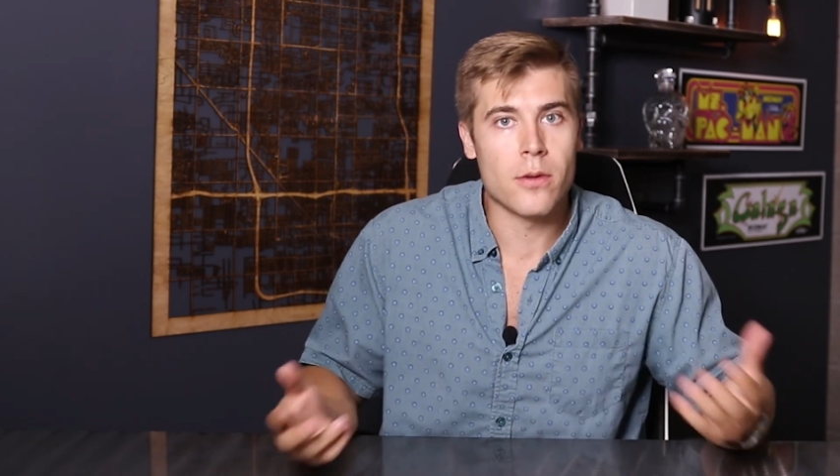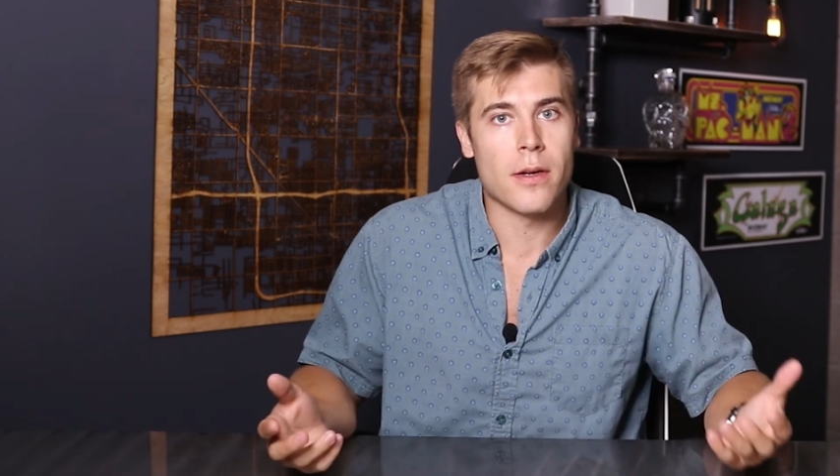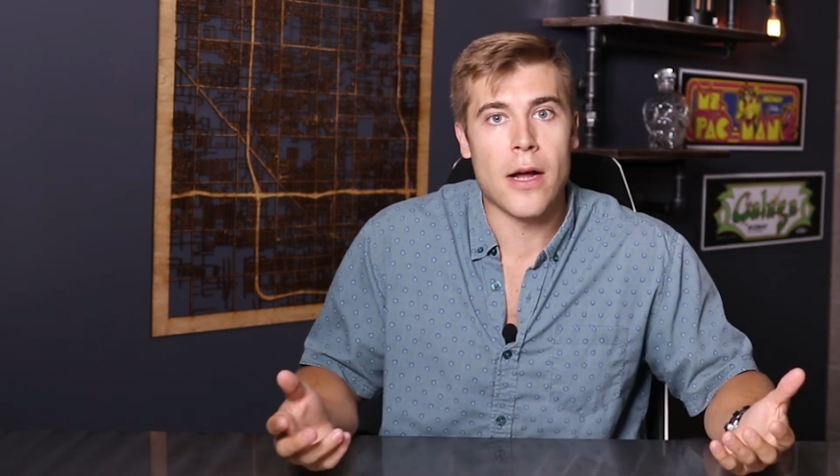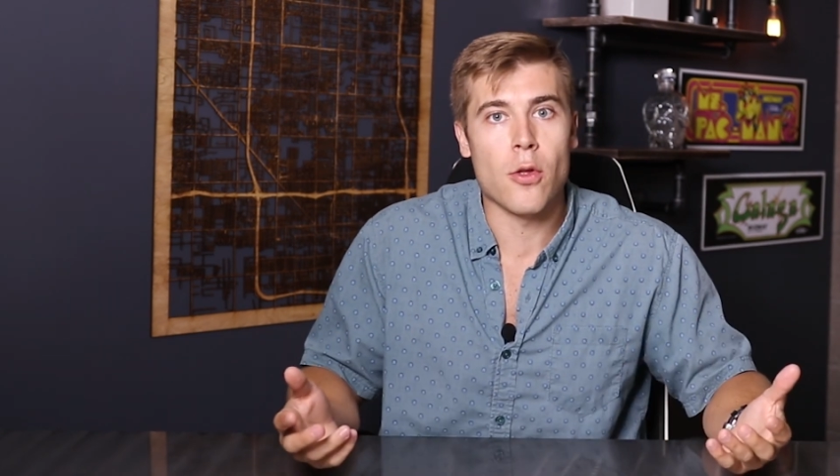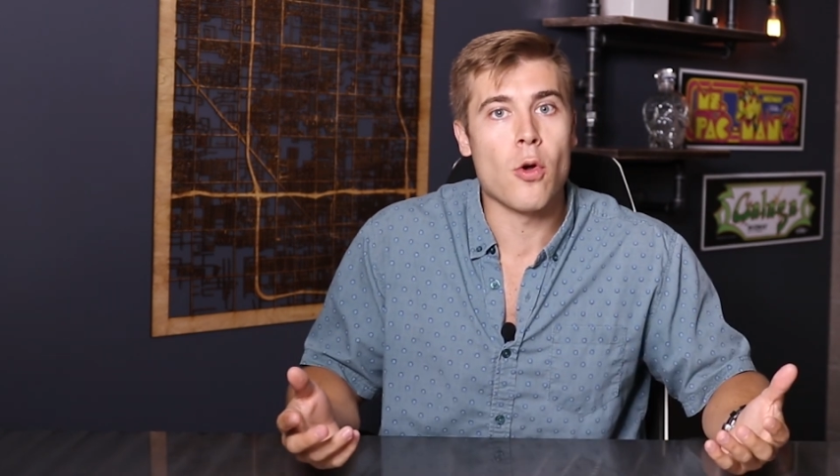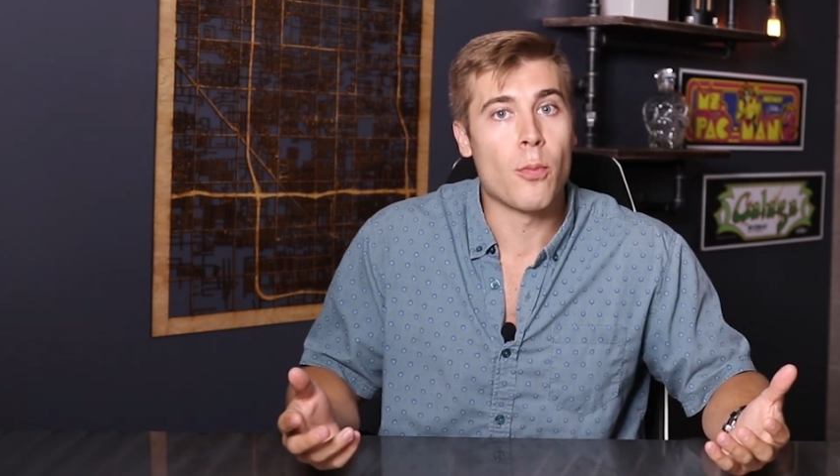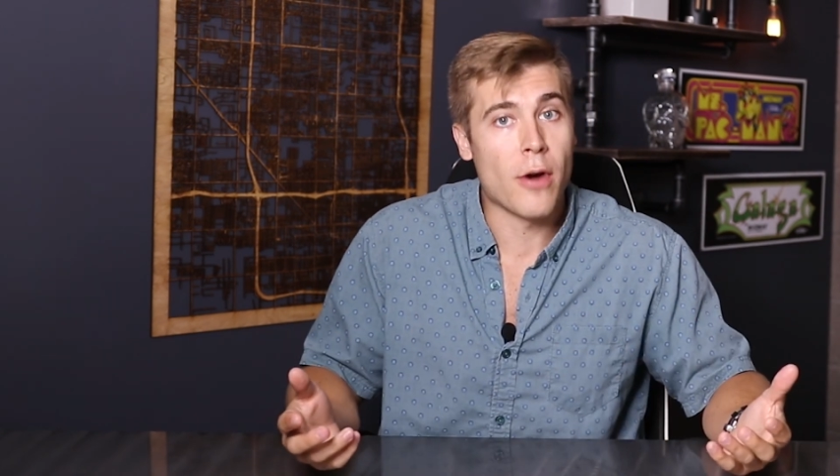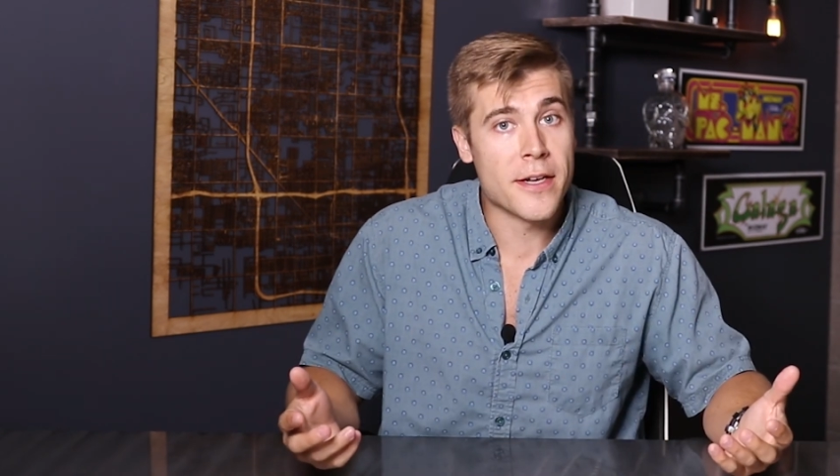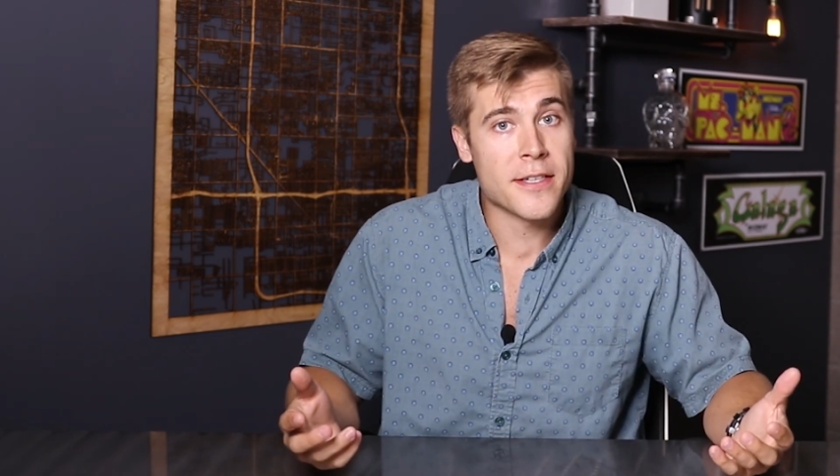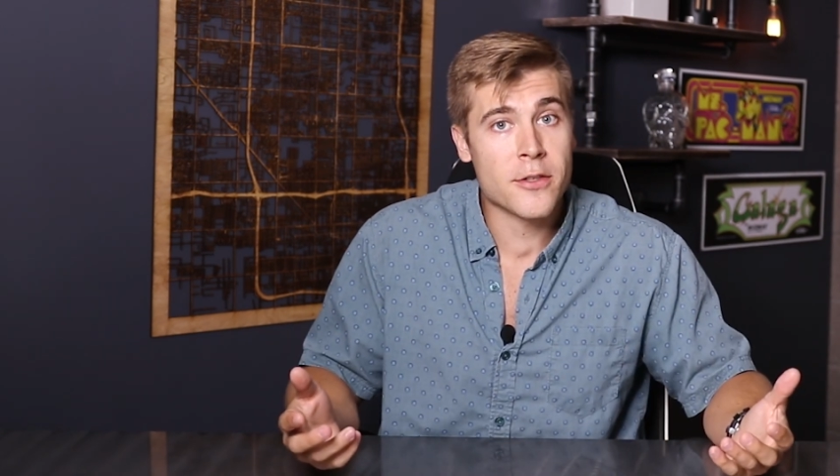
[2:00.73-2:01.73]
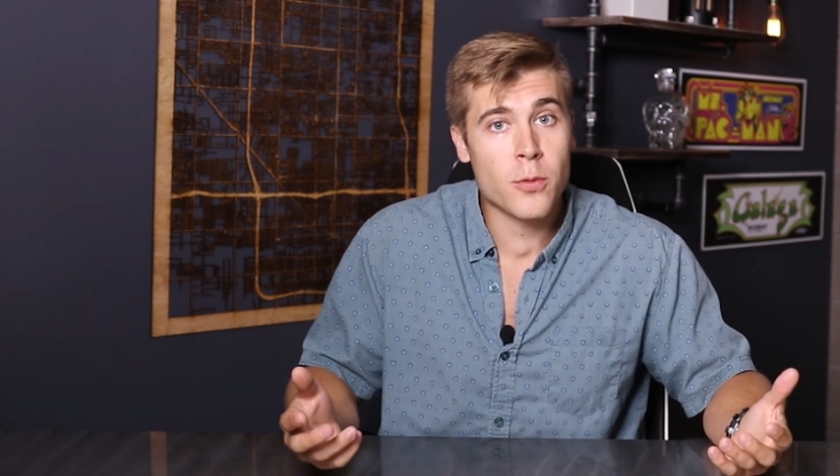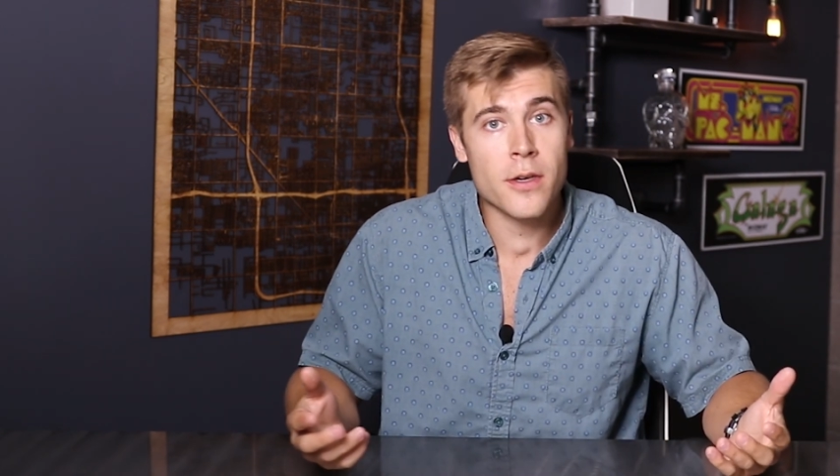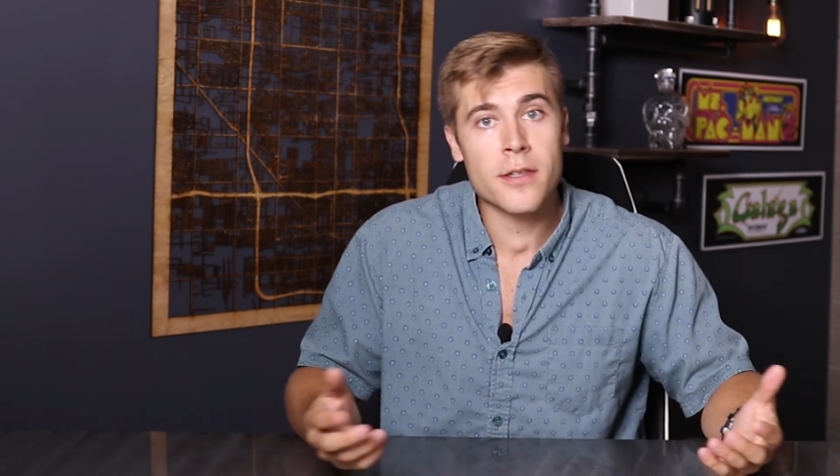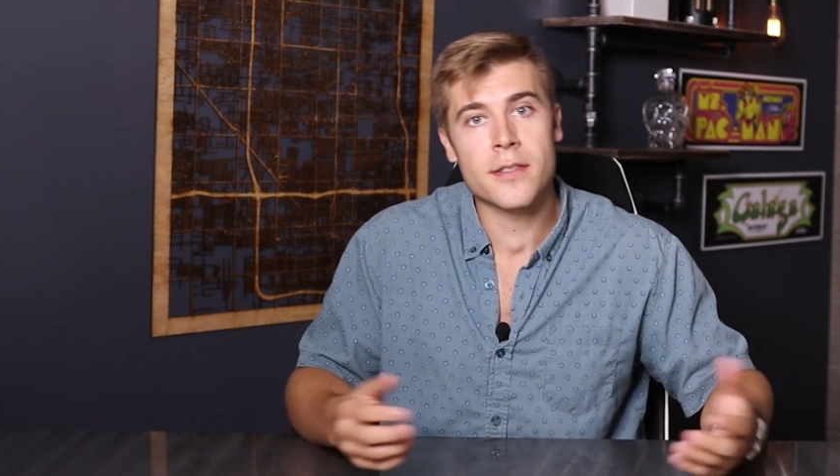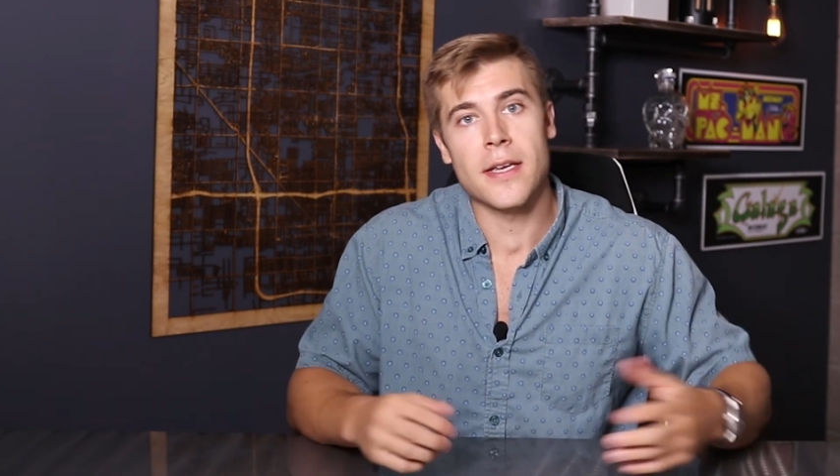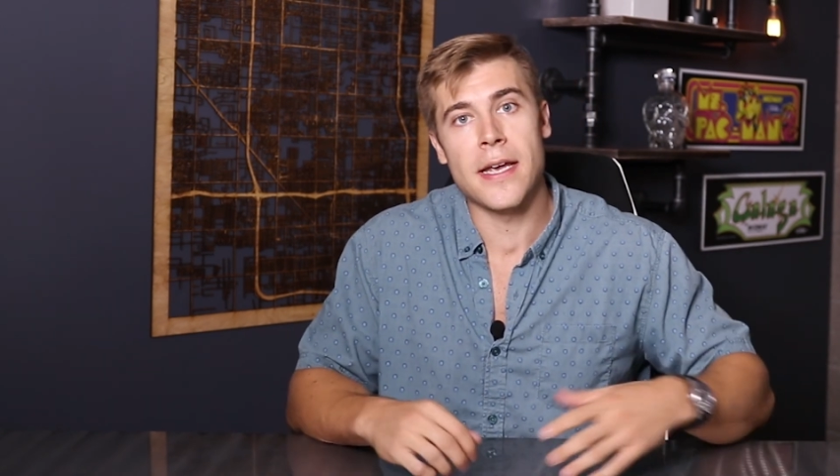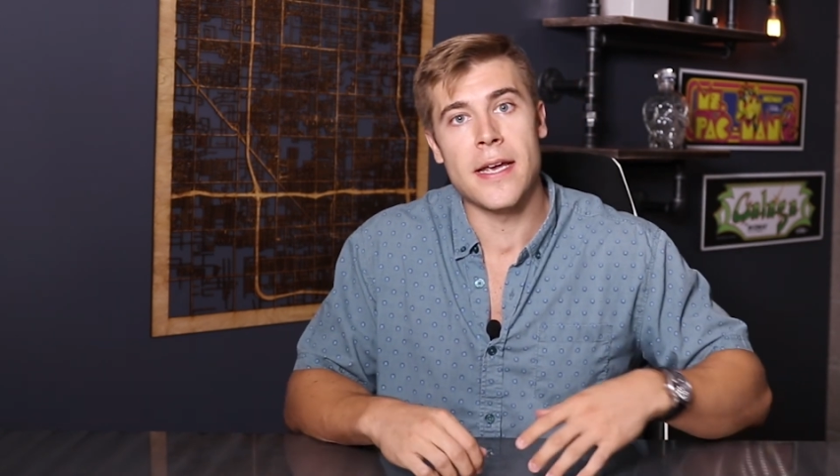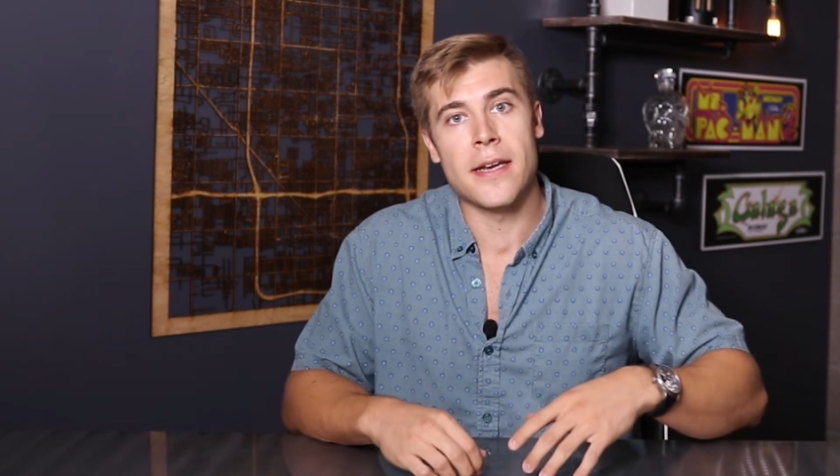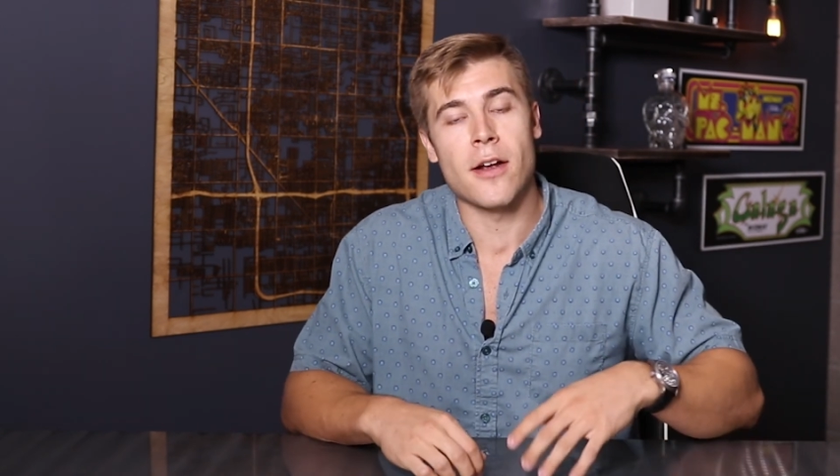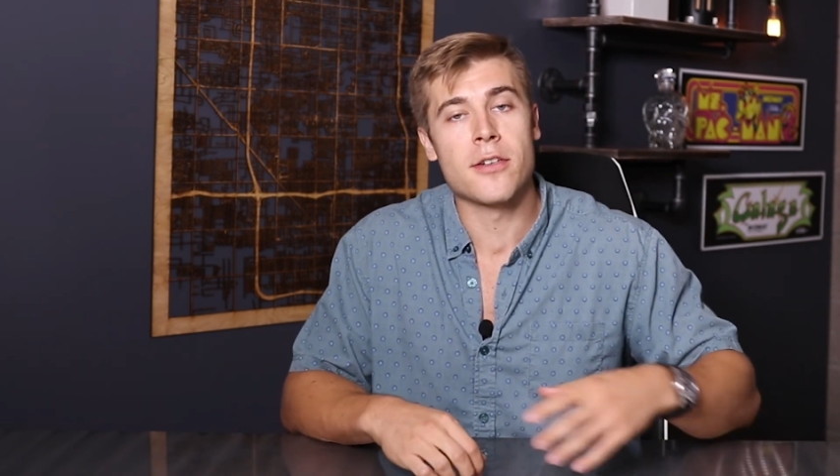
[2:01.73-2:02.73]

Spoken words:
how the whole process works, and on